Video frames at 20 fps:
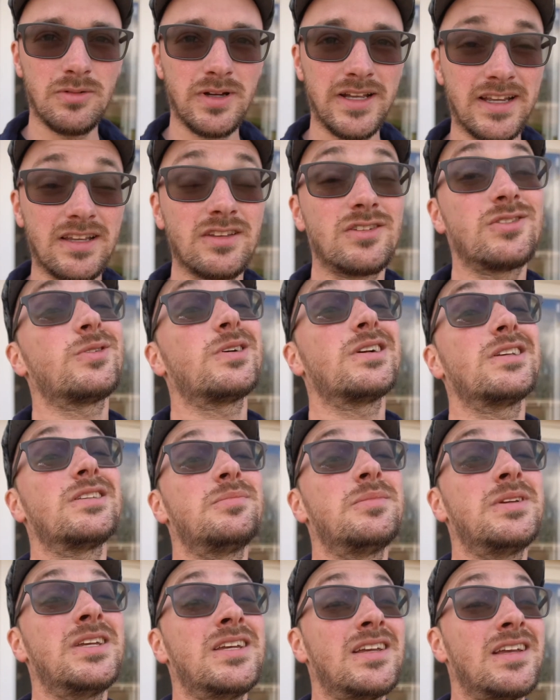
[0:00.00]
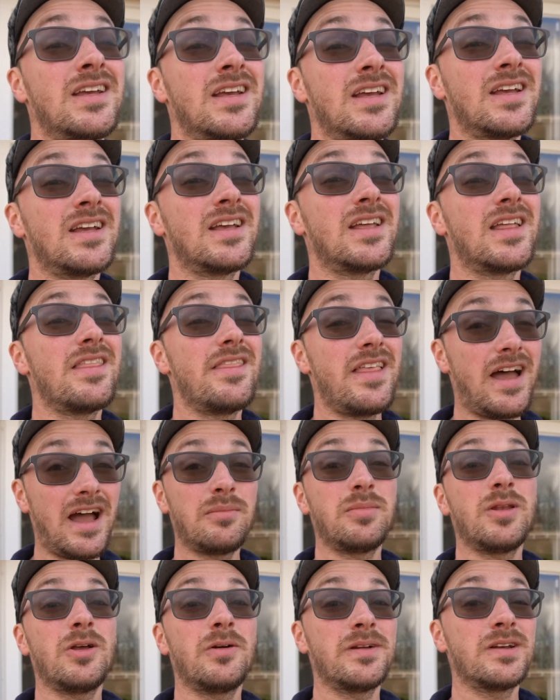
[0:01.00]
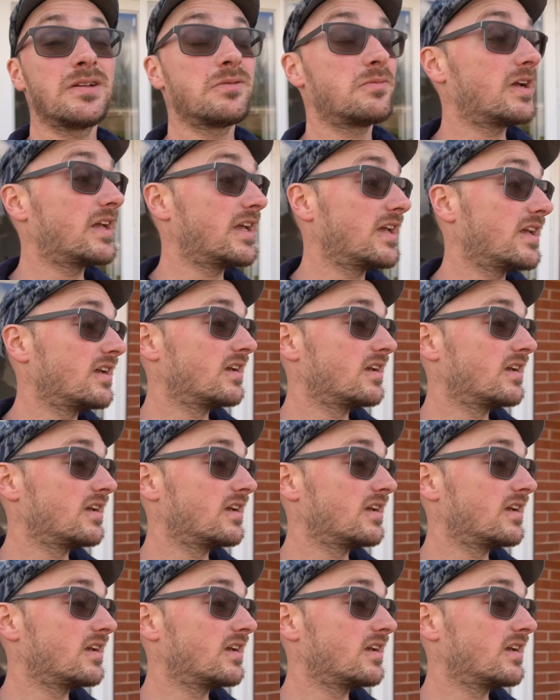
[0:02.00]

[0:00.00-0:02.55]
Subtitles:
Because trust me, that blowing away